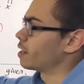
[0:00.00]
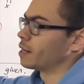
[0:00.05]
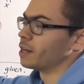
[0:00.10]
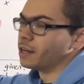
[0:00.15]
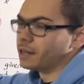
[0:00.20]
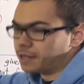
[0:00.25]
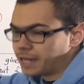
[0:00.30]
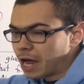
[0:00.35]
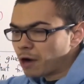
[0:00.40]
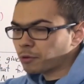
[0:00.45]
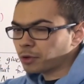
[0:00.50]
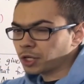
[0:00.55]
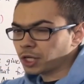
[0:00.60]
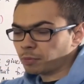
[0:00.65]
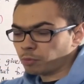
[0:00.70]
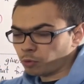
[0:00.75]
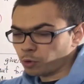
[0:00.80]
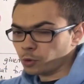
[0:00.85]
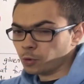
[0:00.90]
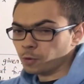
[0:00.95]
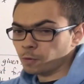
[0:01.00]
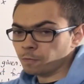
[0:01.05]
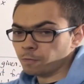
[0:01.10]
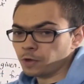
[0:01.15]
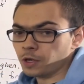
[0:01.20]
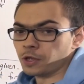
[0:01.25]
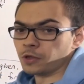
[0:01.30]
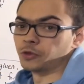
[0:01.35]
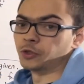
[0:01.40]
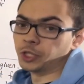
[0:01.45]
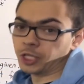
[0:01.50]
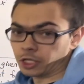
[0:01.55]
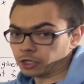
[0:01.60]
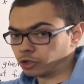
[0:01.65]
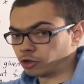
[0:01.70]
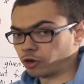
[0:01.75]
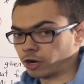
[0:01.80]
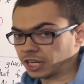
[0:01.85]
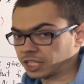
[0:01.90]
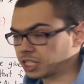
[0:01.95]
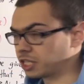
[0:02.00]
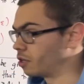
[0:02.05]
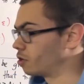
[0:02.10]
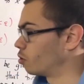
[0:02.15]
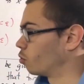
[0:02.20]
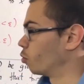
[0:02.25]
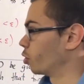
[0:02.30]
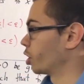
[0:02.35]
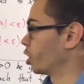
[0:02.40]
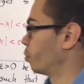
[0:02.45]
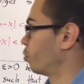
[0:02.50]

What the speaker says: Now we're going to prove the other direction. We're going to